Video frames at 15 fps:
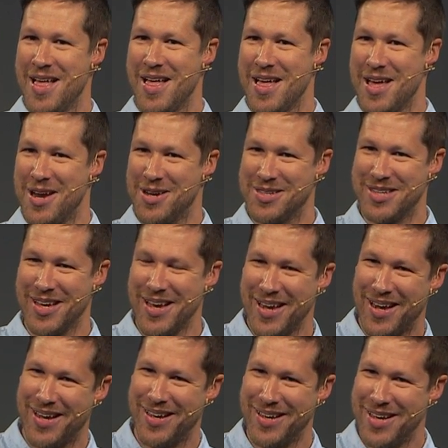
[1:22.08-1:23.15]
And I was like,
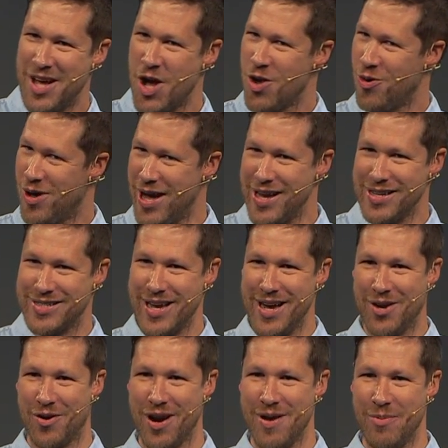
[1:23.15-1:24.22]
Why is that,
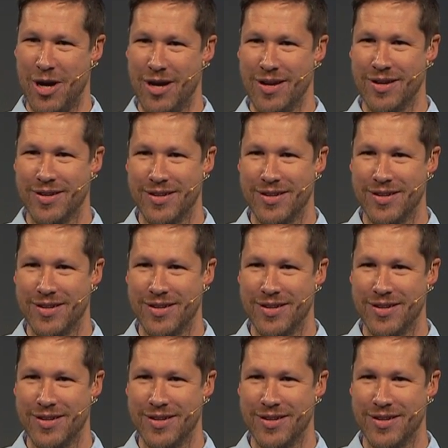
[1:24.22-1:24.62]
Grandma?